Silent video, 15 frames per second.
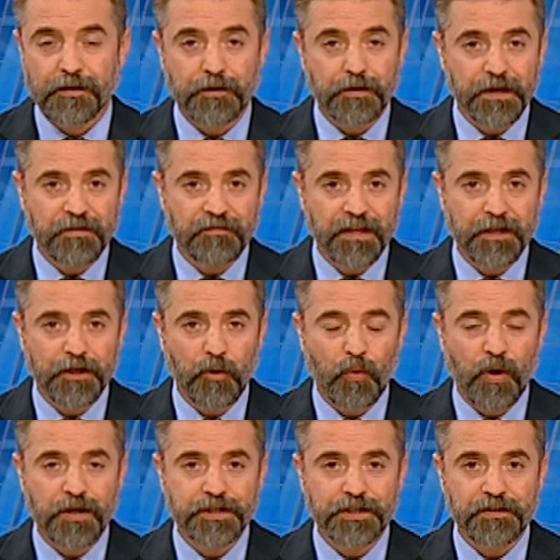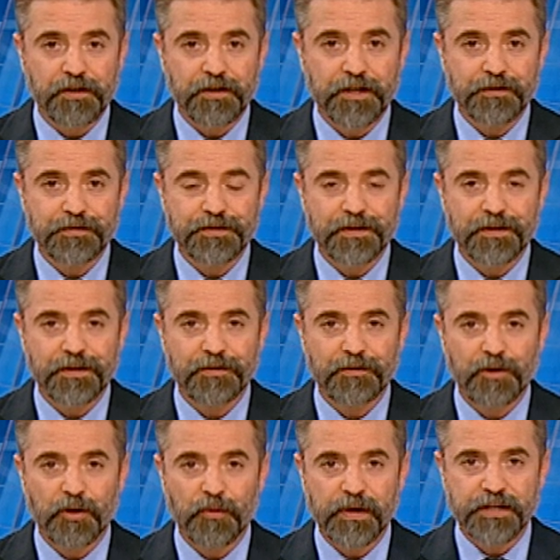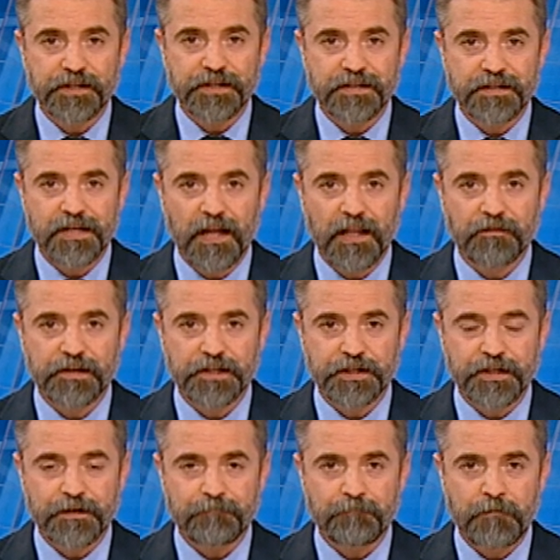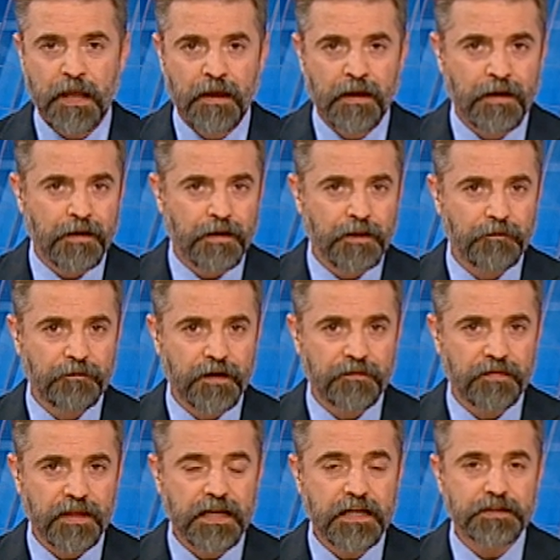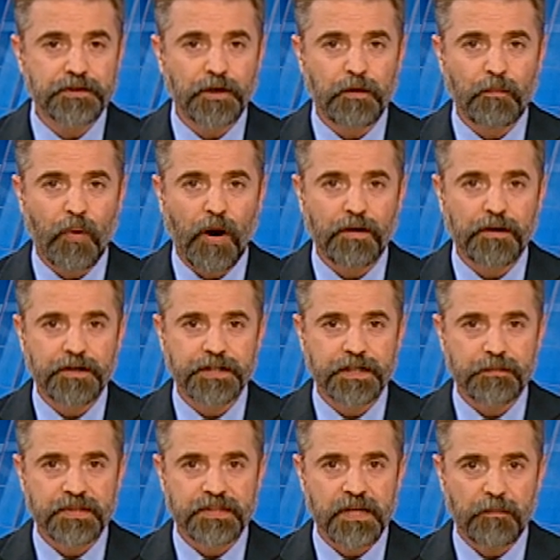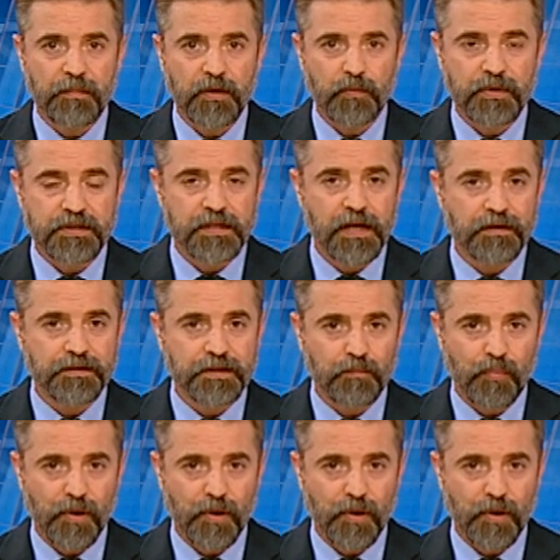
Good evening. You're watching the news on Croatian television. The 5th Eastern Partnership Summit was held in